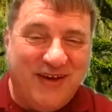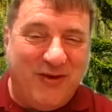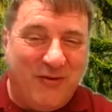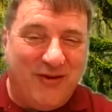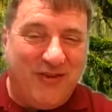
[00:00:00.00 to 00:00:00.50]

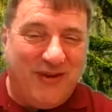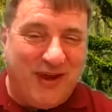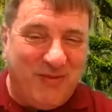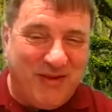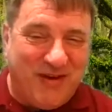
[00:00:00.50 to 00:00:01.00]
one of the
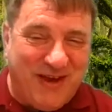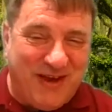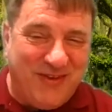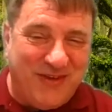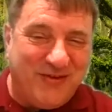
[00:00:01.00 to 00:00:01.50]
names I
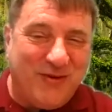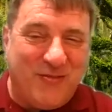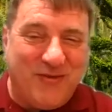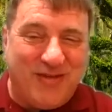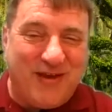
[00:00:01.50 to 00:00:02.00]
had in the troop
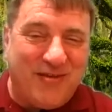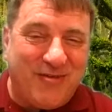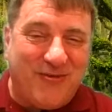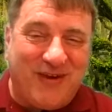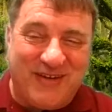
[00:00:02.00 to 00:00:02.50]
was
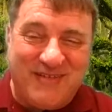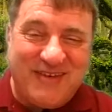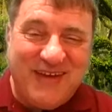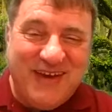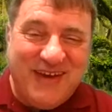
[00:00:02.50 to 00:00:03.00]
Sasquatch
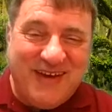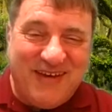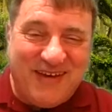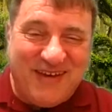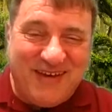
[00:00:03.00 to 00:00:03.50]

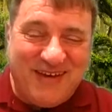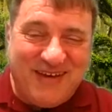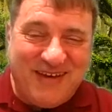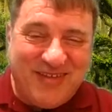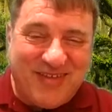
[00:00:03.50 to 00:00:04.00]

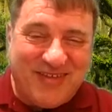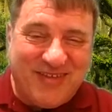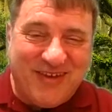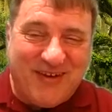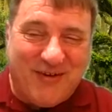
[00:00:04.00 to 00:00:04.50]
because,
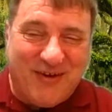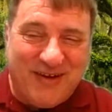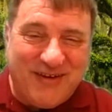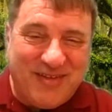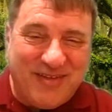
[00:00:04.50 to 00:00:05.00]
I
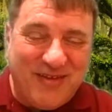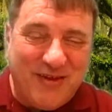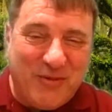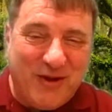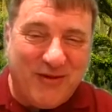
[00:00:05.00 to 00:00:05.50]
just
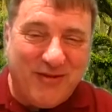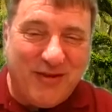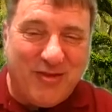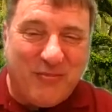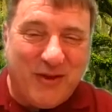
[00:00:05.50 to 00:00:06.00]
appear and
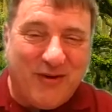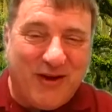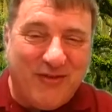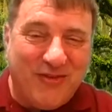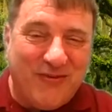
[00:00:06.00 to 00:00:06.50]

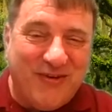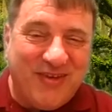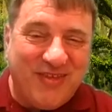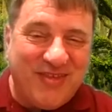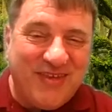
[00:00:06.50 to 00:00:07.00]
disappear out in the
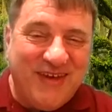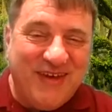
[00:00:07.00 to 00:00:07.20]
woods.